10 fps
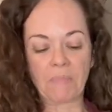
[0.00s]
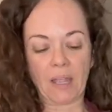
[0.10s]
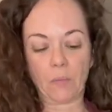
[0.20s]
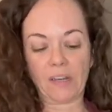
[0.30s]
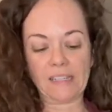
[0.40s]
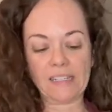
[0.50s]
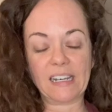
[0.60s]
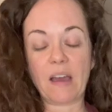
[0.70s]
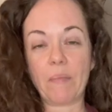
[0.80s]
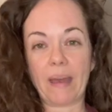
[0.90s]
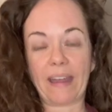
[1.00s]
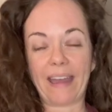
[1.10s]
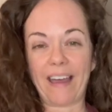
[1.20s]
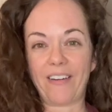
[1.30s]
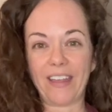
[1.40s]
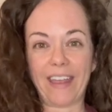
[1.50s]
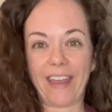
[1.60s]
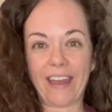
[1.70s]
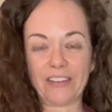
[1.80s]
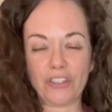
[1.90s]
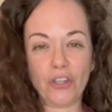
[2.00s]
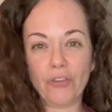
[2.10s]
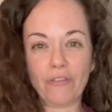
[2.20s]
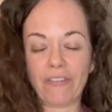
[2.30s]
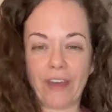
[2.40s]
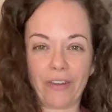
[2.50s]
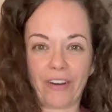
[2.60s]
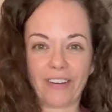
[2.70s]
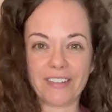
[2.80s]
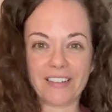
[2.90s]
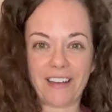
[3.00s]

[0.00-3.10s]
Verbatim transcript: And when he did come back out, he had two feathers